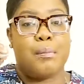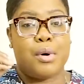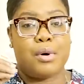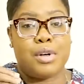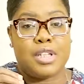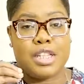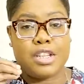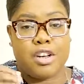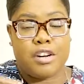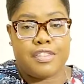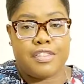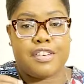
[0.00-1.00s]
bold
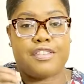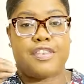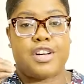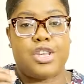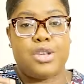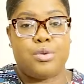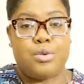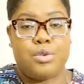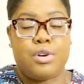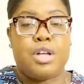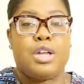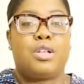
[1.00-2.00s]
enough for
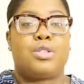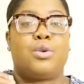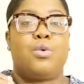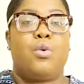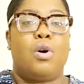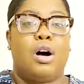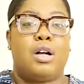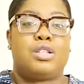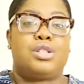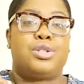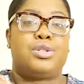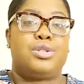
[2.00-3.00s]
you to
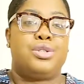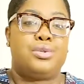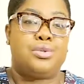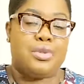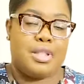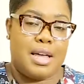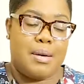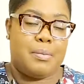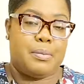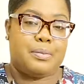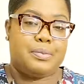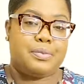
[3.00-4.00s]
want to do
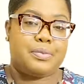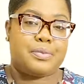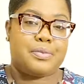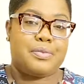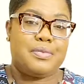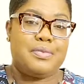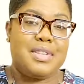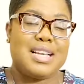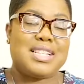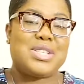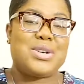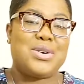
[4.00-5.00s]
them.
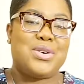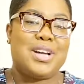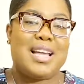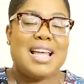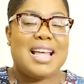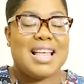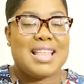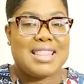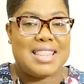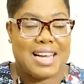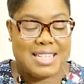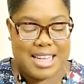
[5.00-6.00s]
So
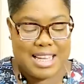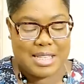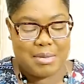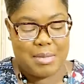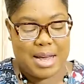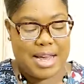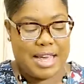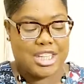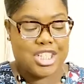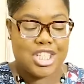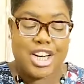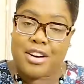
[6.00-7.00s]
that is my
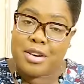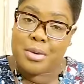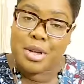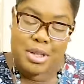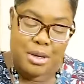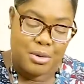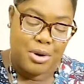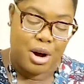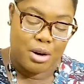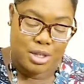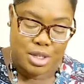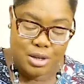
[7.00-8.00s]
sharing with you
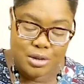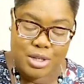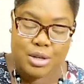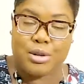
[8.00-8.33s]
how to use the